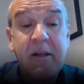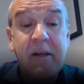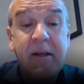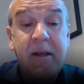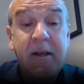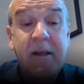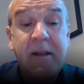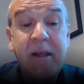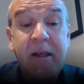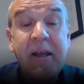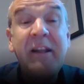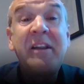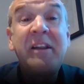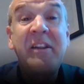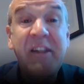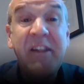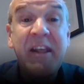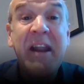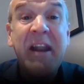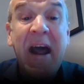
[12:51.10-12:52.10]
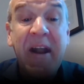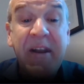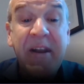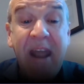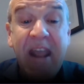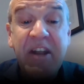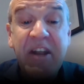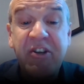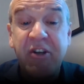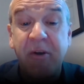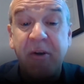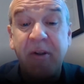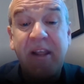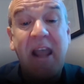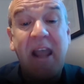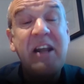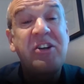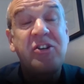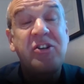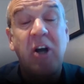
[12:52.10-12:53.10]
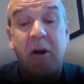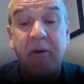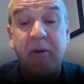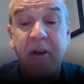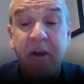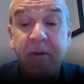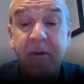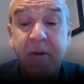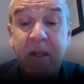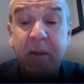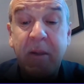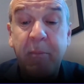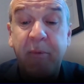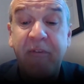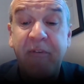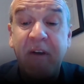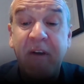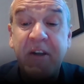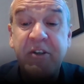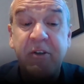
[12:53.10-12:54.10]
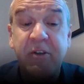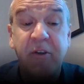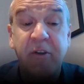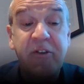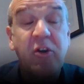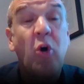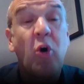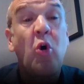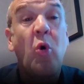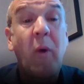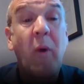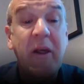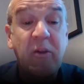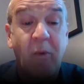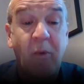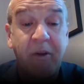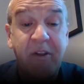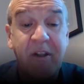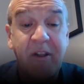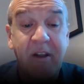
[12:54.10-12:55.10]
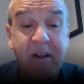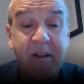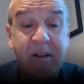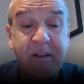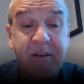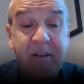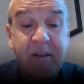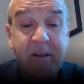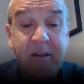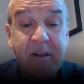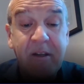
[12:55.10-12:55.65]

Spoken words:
It's in our nature as HR and OD professionals to always want to learn,